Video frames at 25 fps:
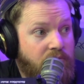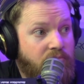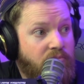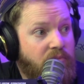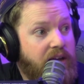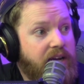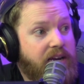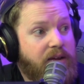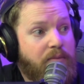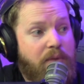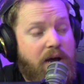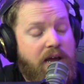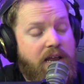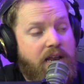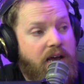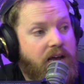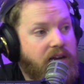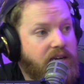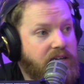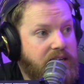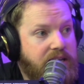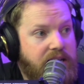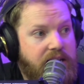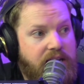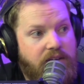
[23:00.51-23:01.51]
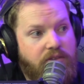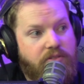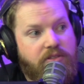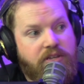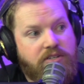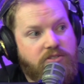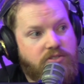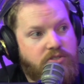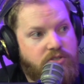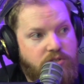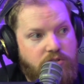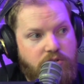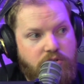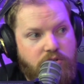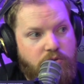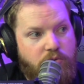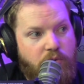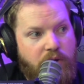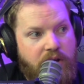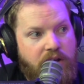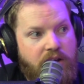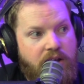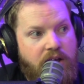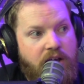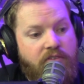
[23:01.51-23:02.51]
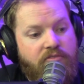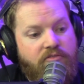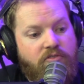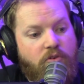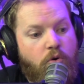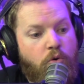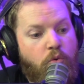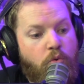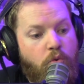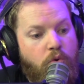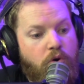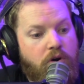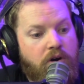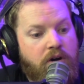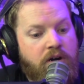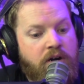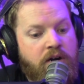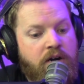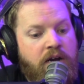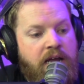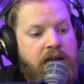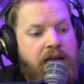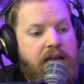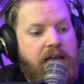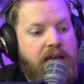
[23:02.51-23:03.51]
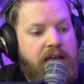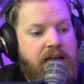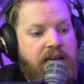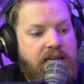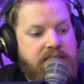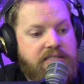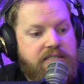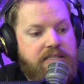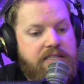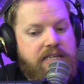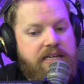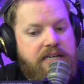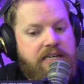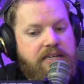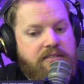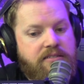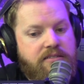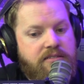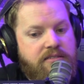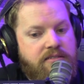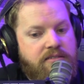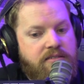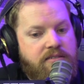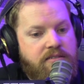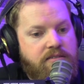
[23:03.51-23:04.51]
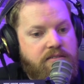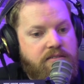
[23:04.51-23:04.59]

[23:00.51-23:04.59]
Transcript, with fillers: Like, am I not getting things to you quick enough? Or is this